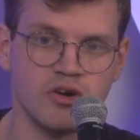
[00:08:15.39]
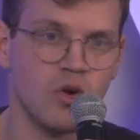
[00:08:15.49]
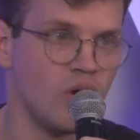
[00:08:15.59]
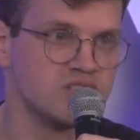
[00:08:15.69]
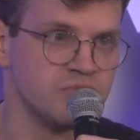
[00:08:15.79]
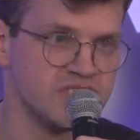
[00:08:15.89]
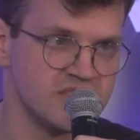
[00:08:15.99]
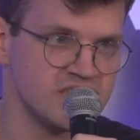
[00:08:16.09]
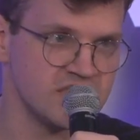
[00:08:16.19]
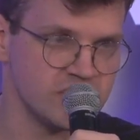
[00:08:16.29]
quantum
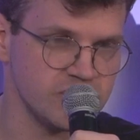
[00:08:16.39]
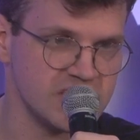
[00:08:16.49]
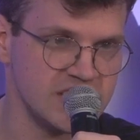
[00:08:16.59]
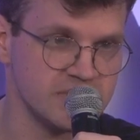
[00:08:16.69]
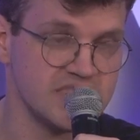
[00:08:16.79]
resistant signature schemes